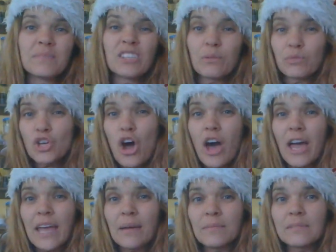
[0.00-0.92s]

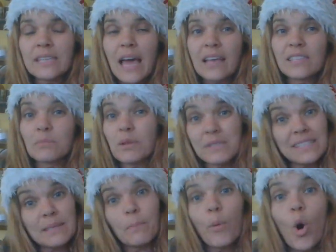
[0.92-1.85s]
Sometimes
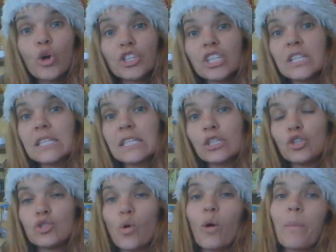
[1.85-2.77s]
it's important
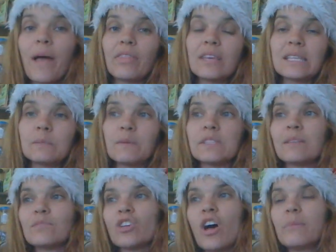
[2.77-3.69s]
to talk about this, but
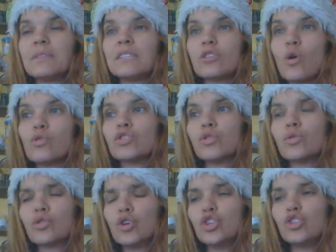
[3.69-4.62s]
sometimes it's
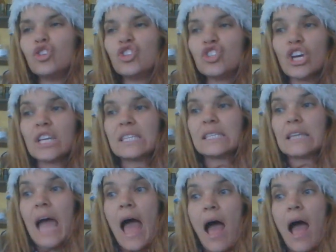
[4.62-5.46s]
also good to just